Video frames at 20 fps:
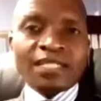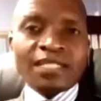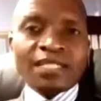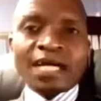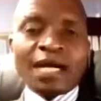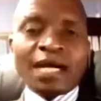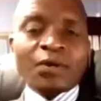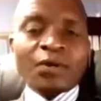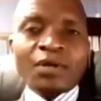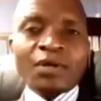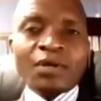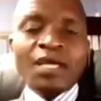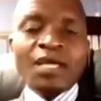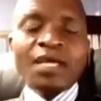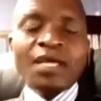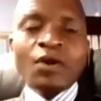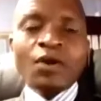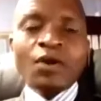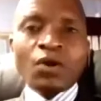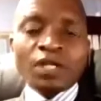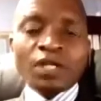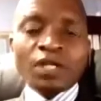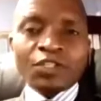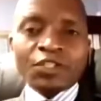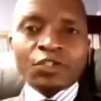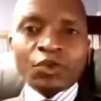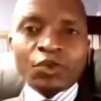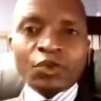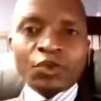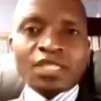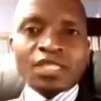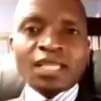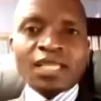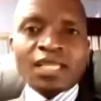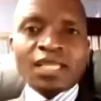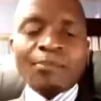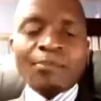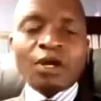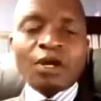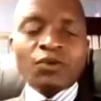down or reducing
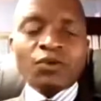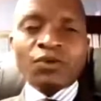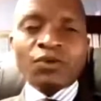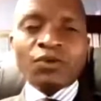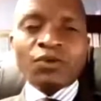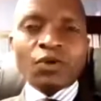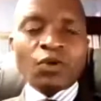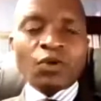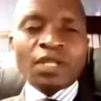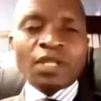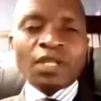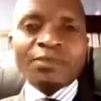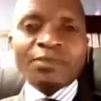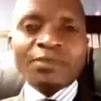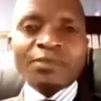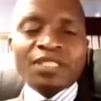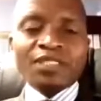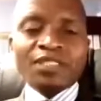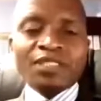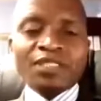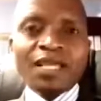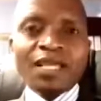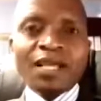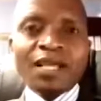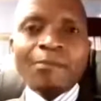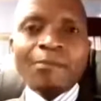the amount of coal emissions.